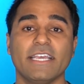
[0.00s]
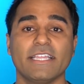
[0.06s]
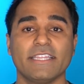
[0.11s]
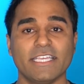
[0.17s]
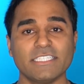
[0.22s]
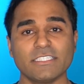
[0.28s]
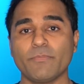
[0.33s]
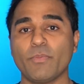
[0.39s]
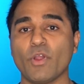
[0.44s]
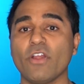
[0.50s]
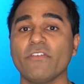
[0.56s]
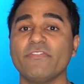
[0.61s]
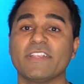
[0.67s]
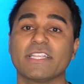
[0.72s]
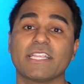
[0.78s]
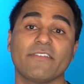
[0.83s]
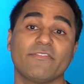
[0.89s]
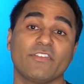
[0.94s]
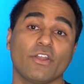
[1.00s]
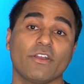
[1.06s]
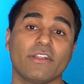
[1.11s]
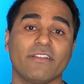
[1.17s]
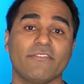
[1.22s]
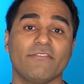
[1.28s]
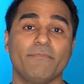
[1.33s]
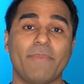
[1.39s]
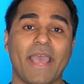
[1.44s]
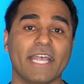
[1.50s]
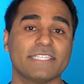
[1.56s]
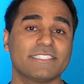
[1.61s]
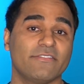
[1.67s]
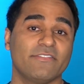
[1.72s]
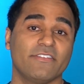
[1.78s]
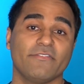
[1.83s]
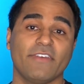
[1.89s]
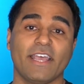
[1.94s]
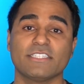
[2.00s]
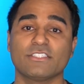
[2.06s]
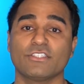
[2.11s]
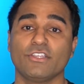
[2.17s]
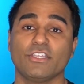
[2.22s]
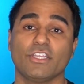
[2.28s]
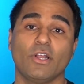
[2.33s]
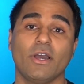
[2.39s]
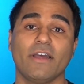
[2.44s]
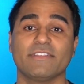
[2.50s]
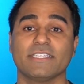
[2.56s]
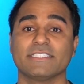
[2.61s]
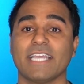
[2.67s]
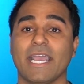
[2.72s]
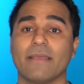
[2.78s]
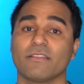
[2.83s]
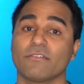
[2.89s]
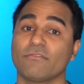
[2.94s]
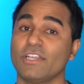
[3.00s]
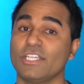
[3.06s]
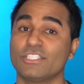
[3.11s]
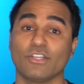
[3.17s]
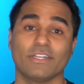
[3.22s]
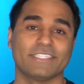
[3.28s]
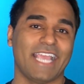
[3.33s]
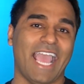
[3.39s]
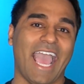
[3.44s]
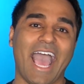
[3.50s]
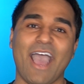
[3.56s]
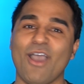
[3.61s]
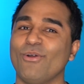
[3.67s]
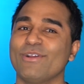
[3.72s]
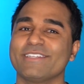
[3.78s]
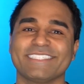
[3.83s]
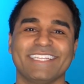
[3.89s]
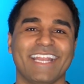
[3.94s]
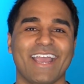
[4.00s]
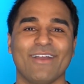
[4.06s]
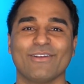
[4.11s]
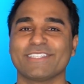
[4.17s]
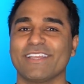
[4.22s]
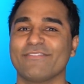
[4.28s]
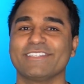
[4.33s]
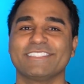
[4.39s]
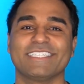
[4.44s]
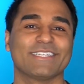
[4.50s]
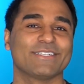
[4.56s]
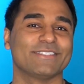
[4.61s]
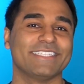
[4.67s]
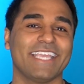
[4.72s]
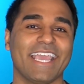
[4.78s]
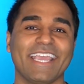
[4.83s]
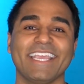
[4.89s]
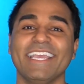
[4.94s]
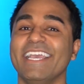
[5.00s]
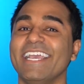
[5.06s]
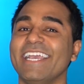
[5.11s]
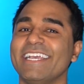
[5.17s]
These are perfect if you're a passive investor and you don't have the time to research hours and hours every single day.